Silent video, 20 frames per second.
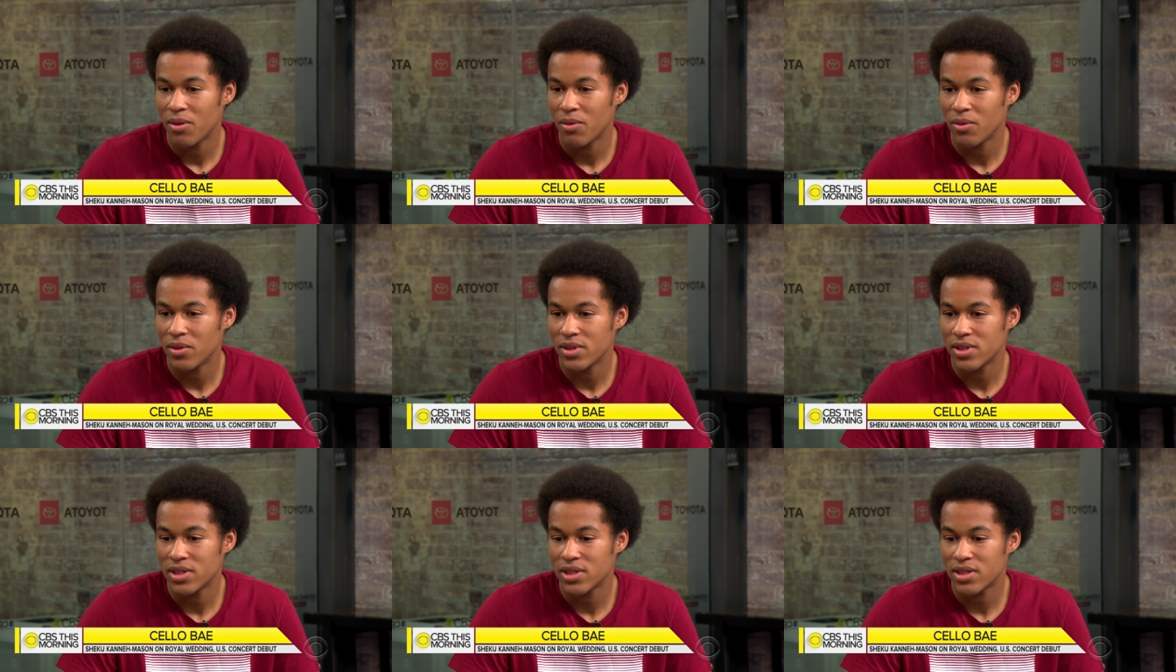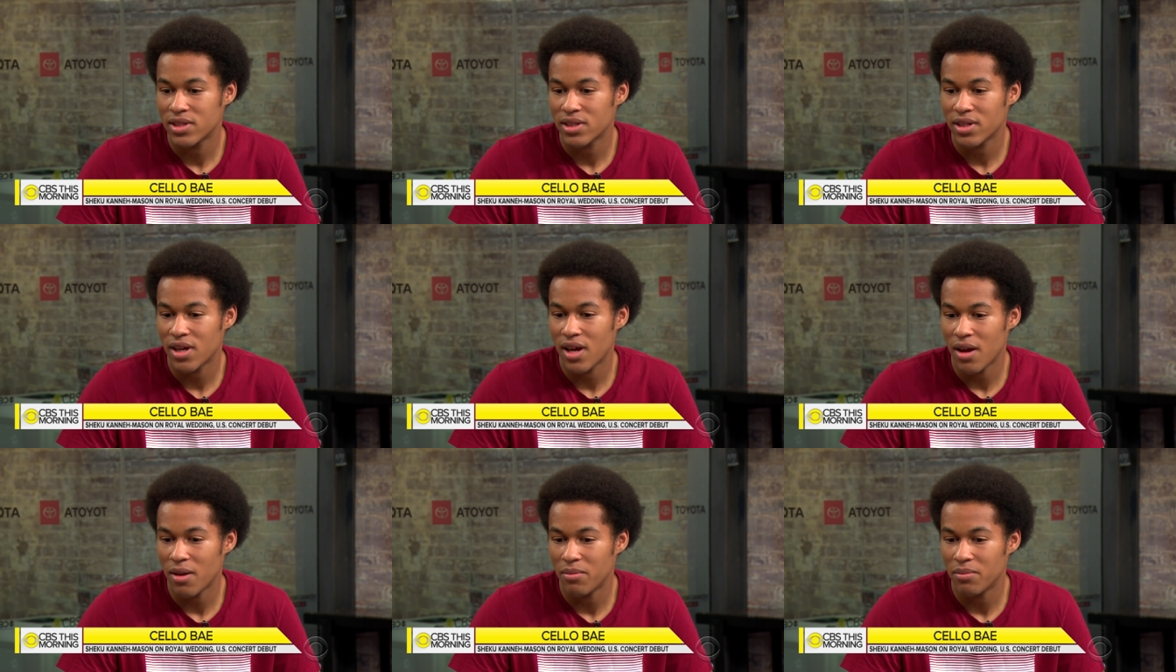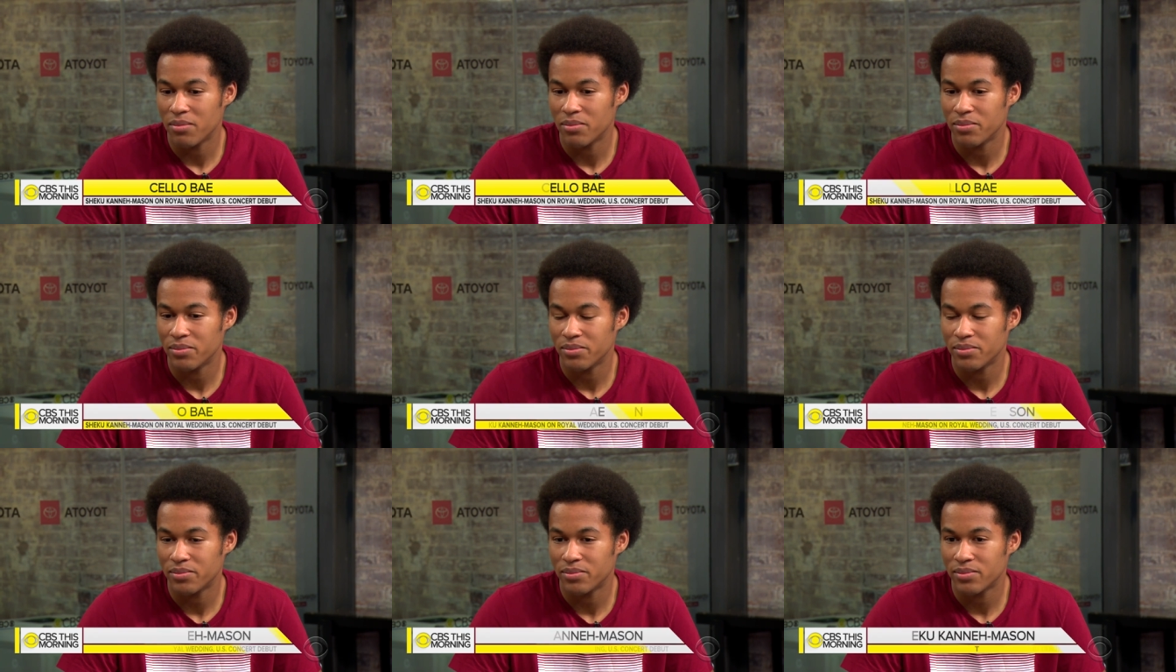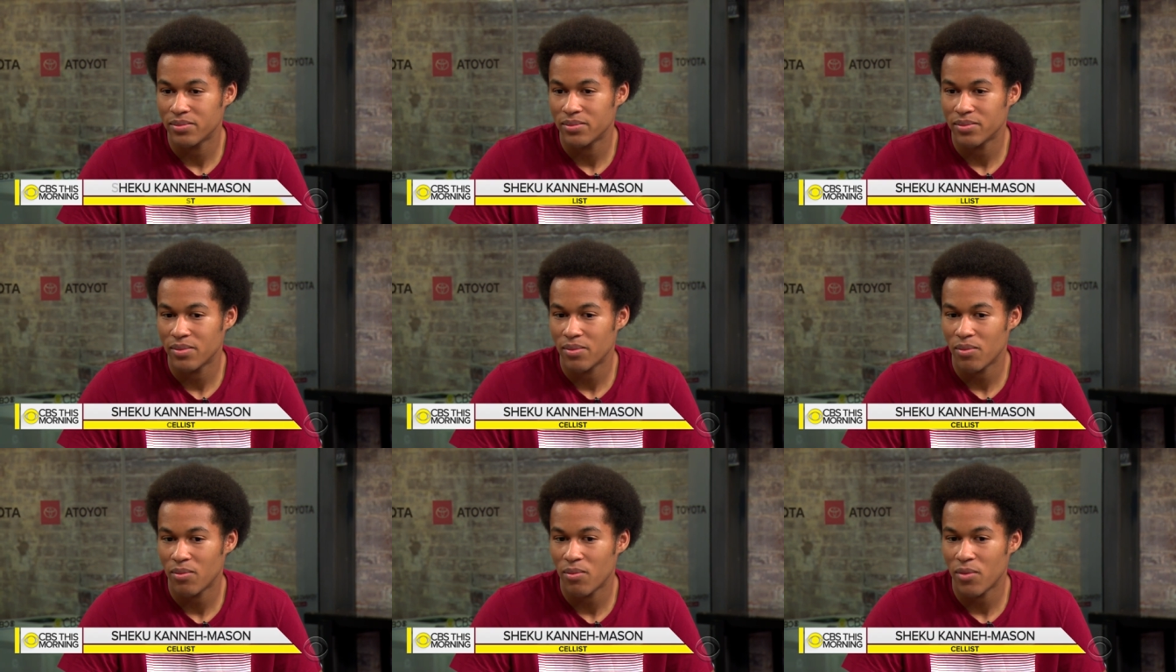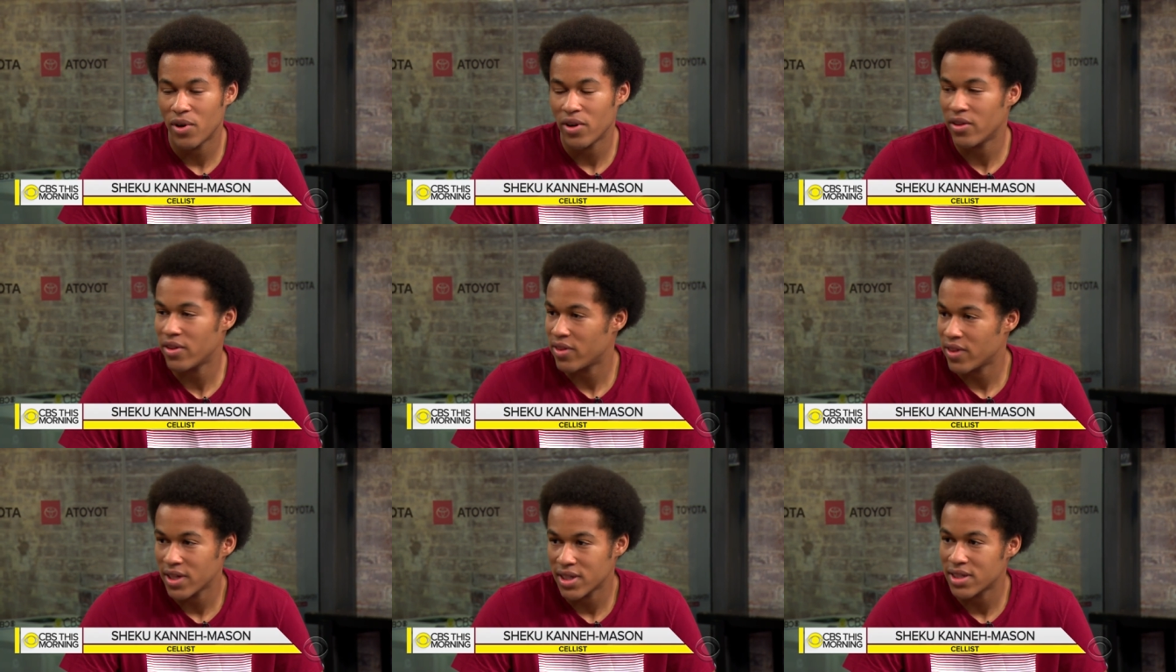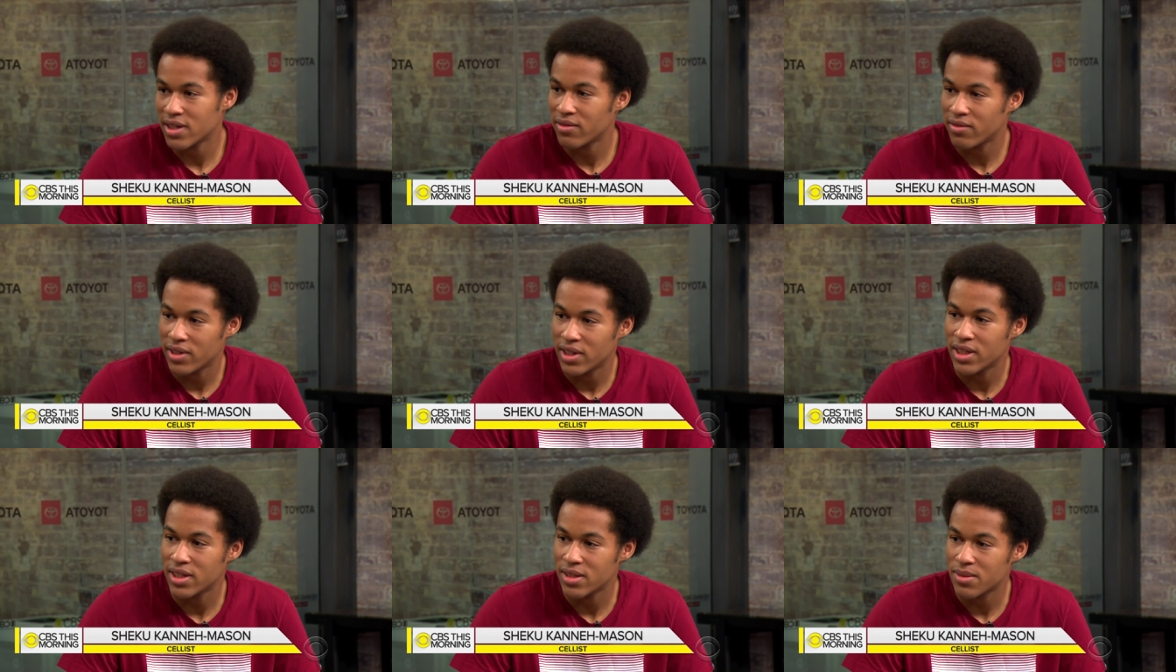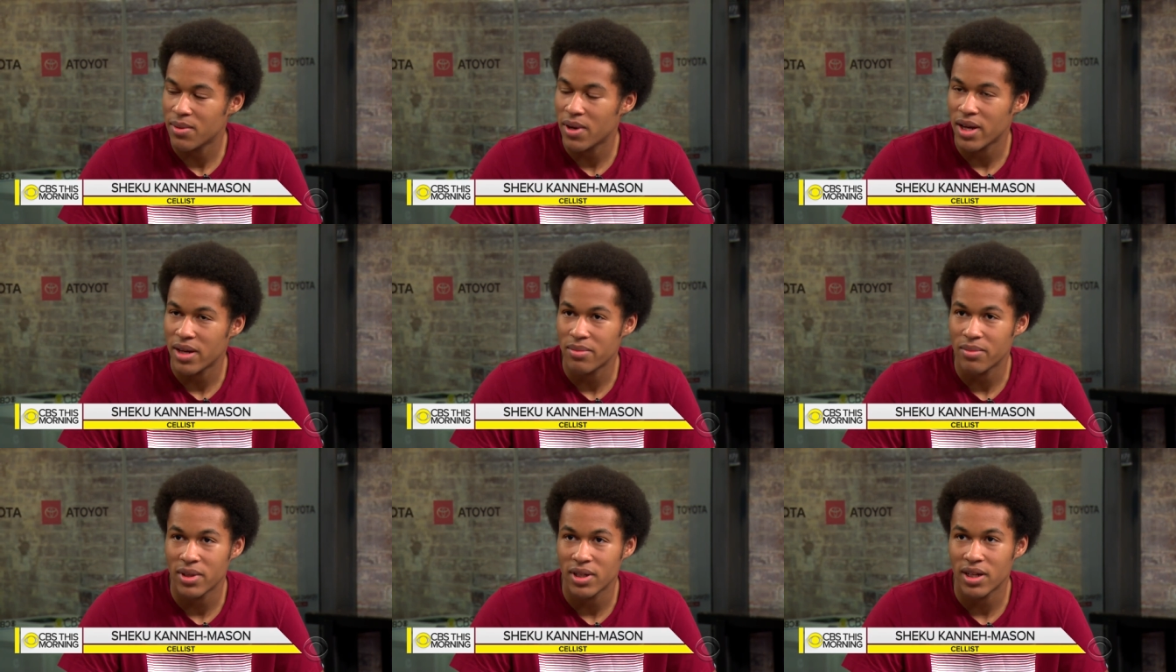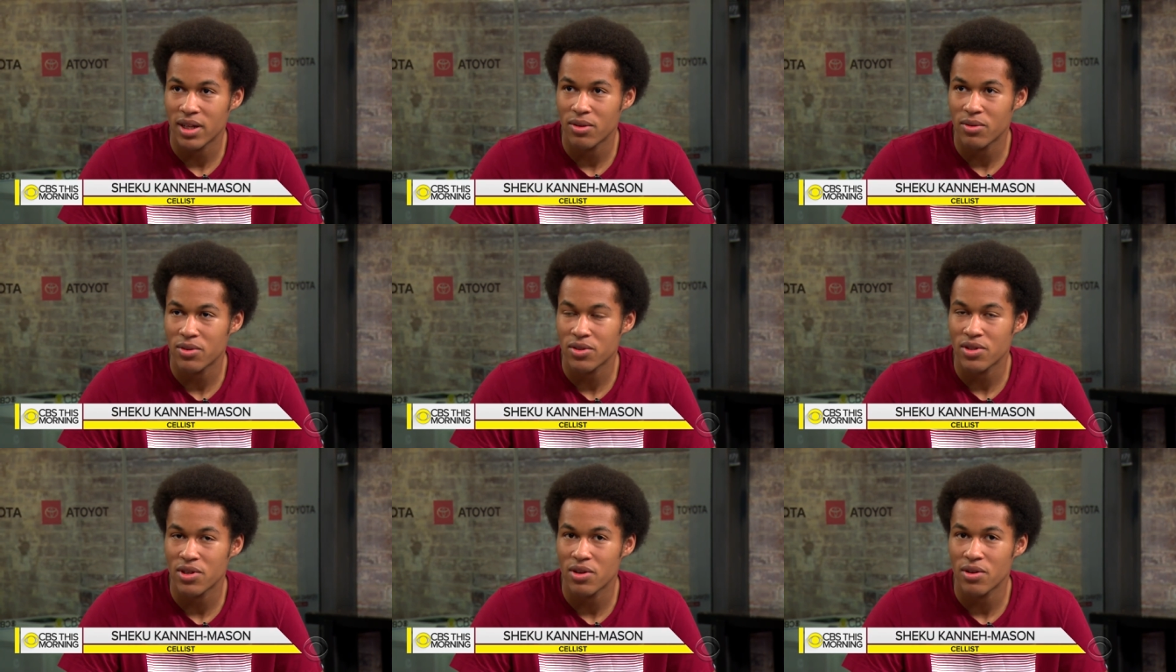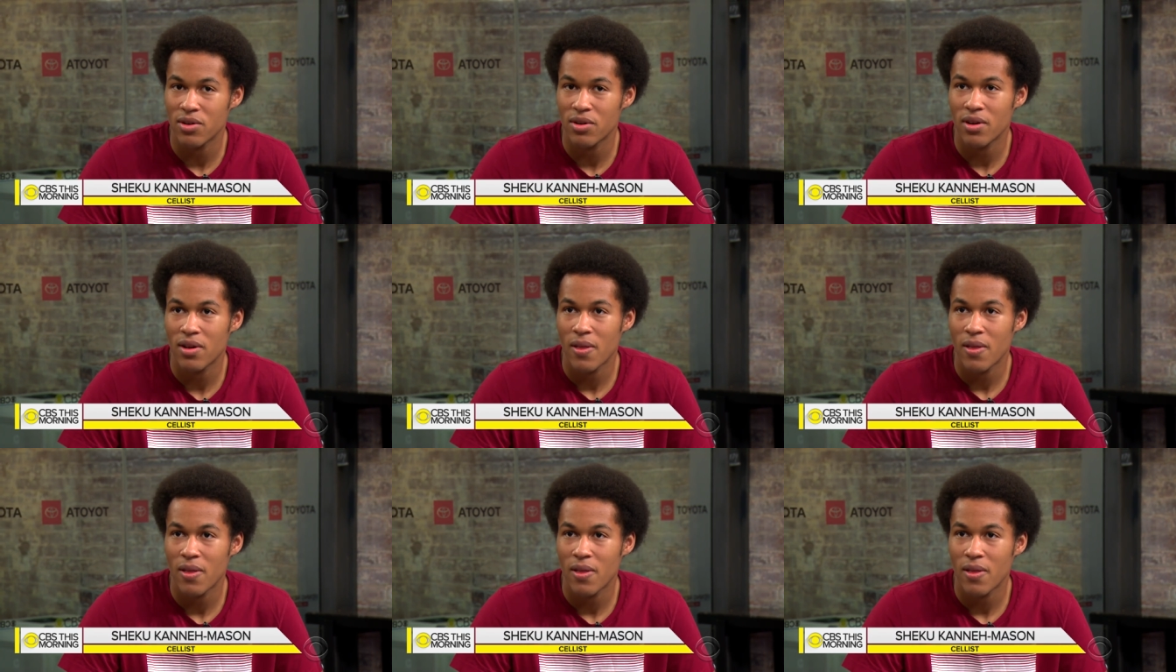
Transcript: was one of the things that really inspired me, and also.